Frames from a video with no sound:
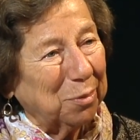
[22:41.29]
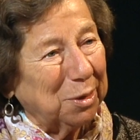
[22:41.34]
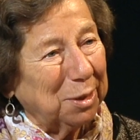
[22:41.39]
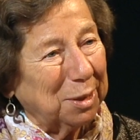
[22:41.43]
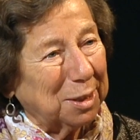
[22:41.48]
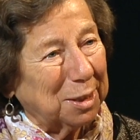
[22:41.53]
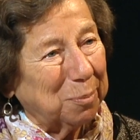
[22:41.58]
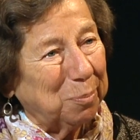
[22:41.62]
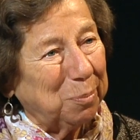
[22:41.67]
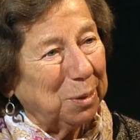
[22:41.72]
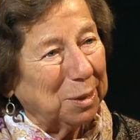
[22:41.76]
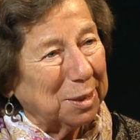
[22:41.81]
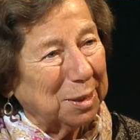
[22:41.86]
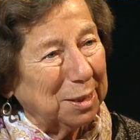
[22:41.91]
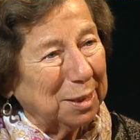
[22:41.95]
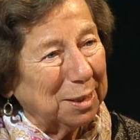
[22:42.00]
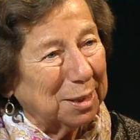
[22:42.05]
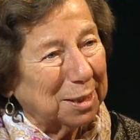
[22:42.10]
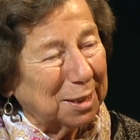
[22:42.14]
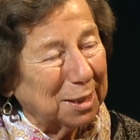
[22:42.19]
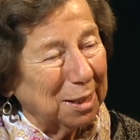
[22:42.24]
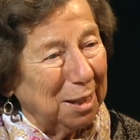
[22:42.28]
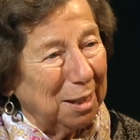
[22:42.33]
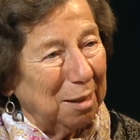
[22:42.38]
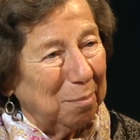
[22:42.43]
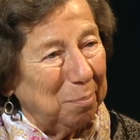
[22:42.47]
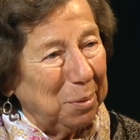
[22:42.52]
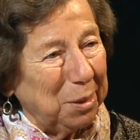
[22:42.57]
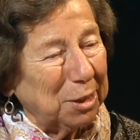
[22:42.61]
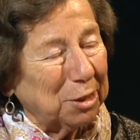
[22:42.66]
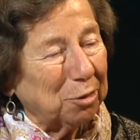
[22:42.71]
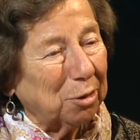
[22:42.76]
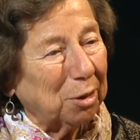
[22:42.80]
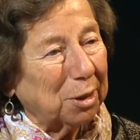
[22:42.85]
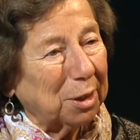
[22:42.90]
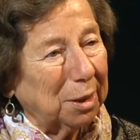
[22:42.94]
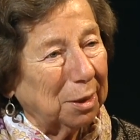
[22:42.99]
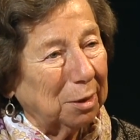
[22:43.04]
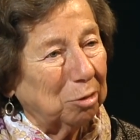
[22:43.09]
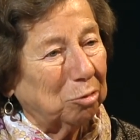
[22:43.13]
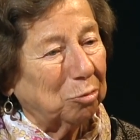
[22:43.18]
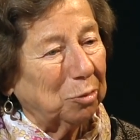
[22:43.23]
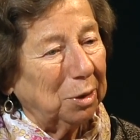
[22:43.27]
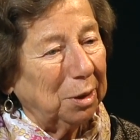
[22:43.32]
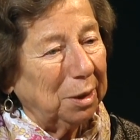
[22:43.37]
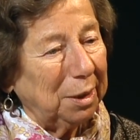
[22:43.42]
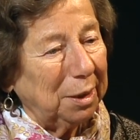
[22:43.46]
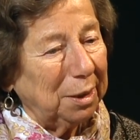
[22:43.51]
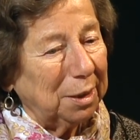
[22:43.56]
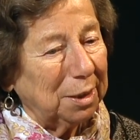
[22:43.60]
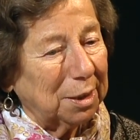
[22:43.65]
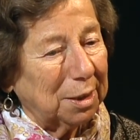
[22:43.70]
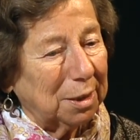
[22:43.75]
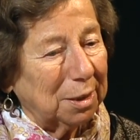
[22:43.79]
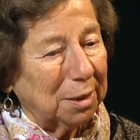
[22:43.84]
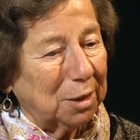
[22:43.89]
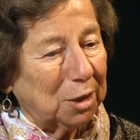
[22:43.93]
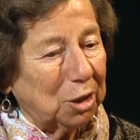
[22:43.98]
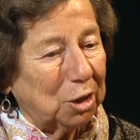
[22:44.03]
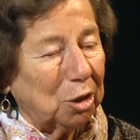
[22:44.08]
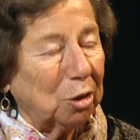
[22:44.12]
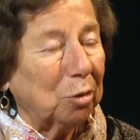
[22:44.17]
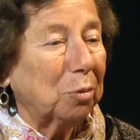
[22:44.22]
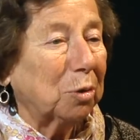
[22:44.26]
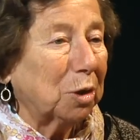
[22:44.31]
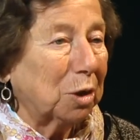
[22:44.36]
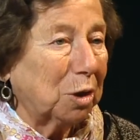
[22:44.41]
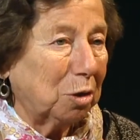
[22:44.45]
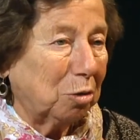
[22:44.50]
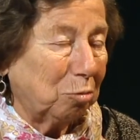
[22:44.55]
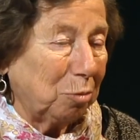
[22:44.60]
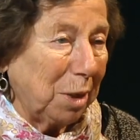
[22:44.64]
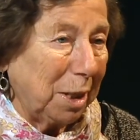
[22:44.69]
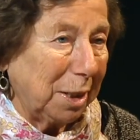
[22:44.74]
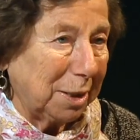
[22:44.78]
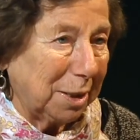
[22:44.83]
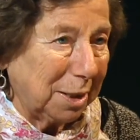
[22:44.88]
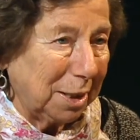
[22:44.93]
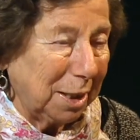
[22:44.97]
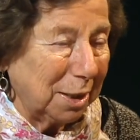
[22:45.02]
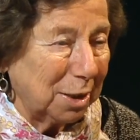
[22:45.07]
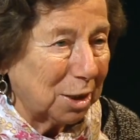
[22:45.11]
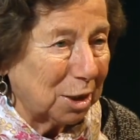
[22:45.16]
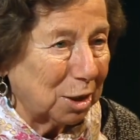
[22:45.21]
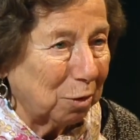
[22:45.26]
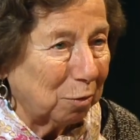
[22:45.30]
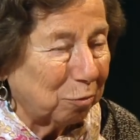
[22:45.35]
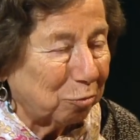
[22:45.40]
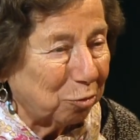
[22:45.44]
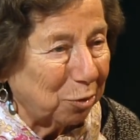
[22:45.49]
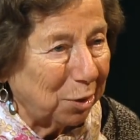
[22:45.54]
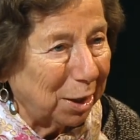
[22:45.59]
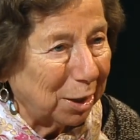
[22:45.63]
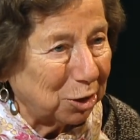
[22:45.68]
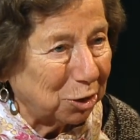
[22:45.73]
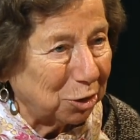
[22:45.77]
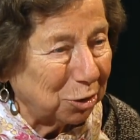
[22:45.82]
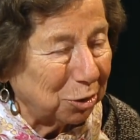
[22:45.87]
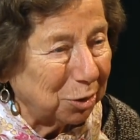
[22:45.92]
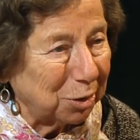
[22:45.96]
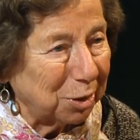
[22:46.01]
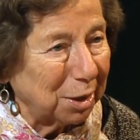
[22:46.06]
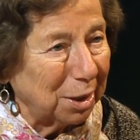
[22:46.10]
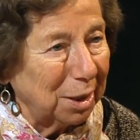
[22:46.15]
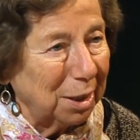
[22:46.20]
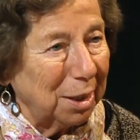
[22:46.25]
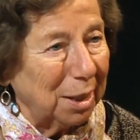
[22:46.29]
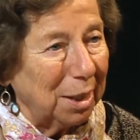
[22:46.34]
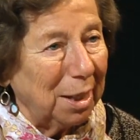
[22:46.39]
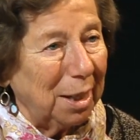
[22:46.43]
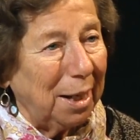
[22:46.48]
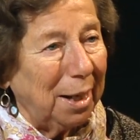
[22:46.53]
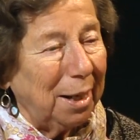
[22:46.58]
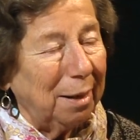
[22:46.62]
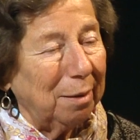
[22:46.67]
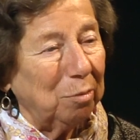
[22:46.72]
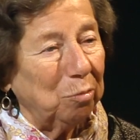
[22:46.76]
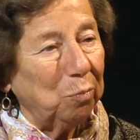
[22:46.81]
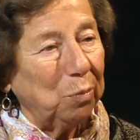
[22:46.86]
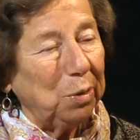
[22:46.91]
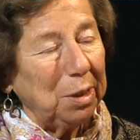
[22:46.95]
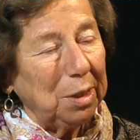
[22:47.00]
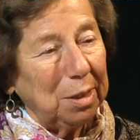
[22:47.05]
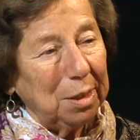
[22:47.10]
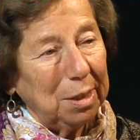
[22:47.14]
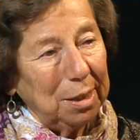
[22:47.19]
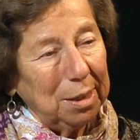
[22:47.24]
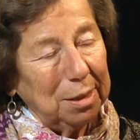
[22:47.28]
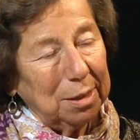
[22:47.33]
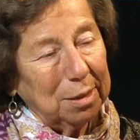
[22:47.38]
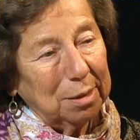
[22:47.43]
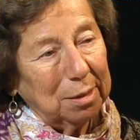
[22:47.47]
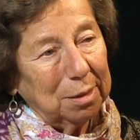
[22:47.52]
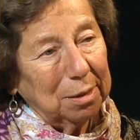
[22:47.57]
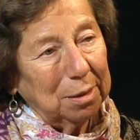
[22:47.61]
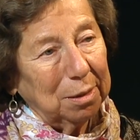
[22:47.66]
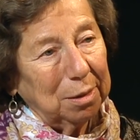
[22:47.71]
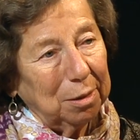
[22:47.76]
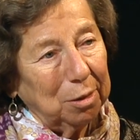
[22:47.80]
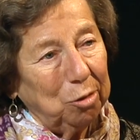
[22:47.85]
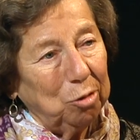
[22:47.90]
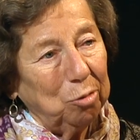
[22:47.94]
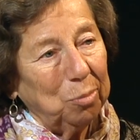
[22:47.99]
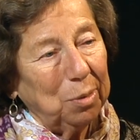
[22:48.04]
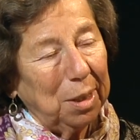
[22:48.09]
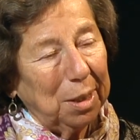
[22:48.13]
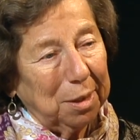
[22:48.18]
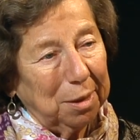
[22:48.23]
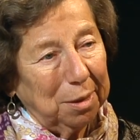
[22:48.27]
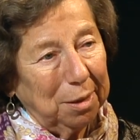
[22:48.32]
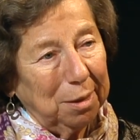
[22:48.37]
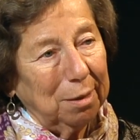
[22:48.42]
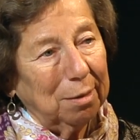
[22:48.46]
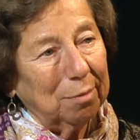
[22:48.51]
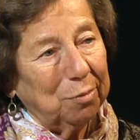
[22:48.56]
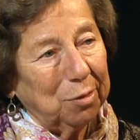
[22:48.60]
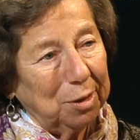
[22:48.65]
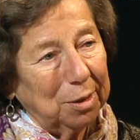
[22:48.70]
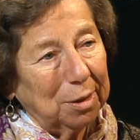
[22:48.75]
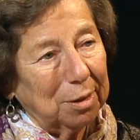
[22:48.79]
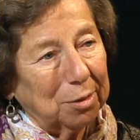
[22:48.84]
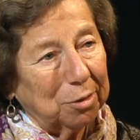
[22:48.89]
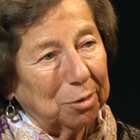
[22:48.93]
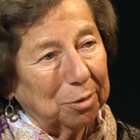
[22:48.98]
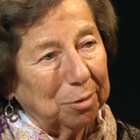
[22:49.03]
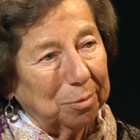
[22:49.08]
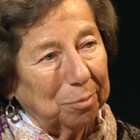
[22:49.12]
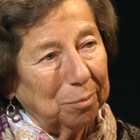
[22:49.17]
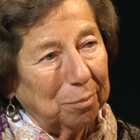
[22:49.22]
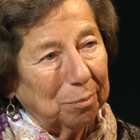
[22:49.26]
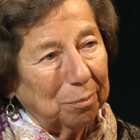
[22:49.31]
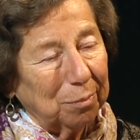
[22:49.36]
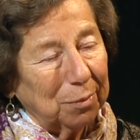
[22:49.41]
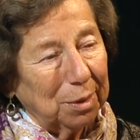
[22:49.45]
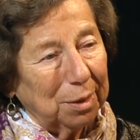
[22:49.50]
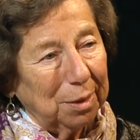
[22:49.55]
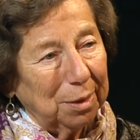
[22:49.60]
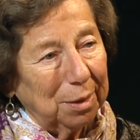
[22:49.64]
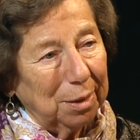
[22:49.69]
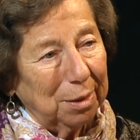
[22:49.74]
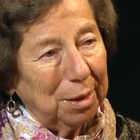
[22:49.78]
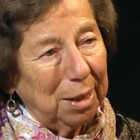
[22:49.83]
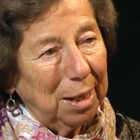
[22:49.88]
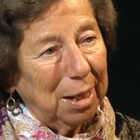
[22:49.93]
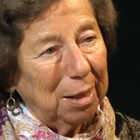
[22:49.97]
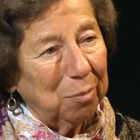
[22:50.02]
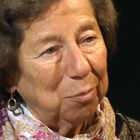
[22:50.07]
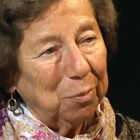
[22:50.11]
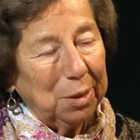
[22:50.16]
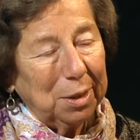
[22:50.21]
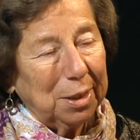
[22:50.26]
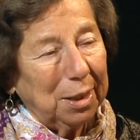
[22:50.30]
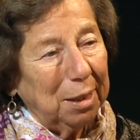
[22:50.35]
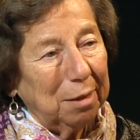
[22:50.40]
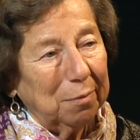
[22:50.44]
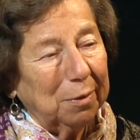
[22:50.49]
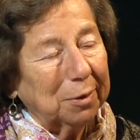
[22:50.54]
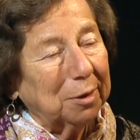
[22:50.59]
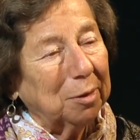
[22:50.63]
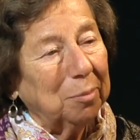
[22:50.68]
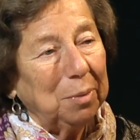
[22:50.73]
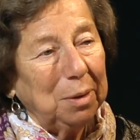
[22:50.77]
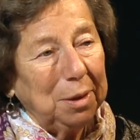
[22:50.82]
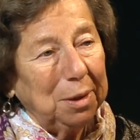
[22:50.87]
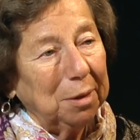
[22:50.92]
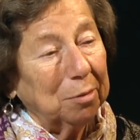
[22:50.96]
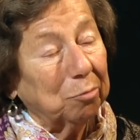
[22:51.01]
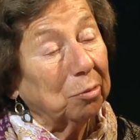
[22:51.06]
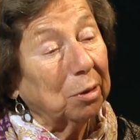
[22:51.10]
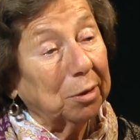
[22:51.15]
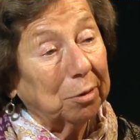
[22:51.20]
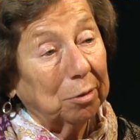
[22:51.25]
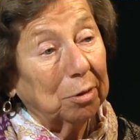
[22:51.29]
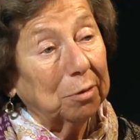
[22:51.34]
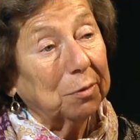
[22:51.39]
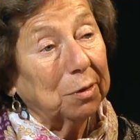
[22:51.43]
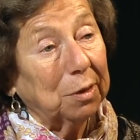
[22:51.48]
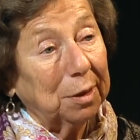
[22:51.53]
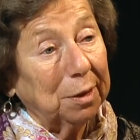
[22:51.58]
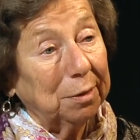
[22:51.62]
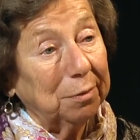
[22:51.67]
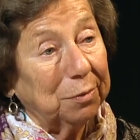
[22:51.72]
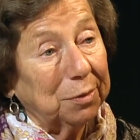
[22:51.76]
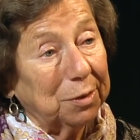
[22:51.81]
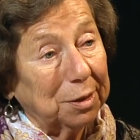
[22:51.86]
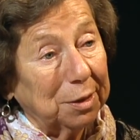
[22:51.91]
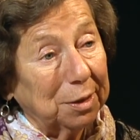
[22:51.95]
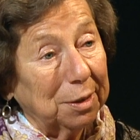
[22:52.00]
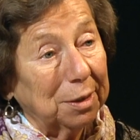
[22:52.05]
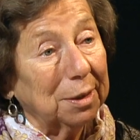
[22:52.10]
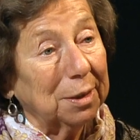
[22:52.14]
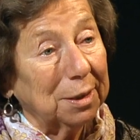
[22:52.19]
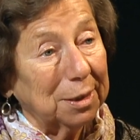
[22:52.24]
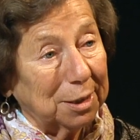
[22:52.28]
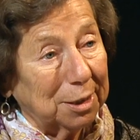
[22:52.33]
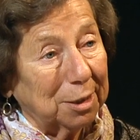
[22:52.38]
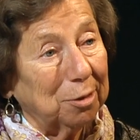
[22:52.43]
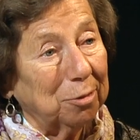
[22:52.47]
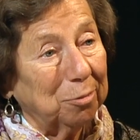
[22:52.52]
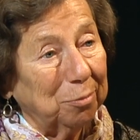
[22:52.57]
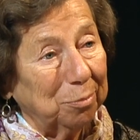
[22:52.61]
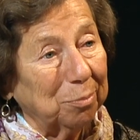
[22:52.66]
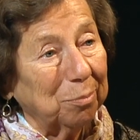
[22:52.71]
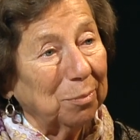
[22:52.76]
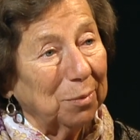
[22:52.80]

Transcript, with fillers: this business because our country is so stressed and so fractured. Yeah. And we need the humanity of the other. Right. And we can't let the media run our lives. Right. So,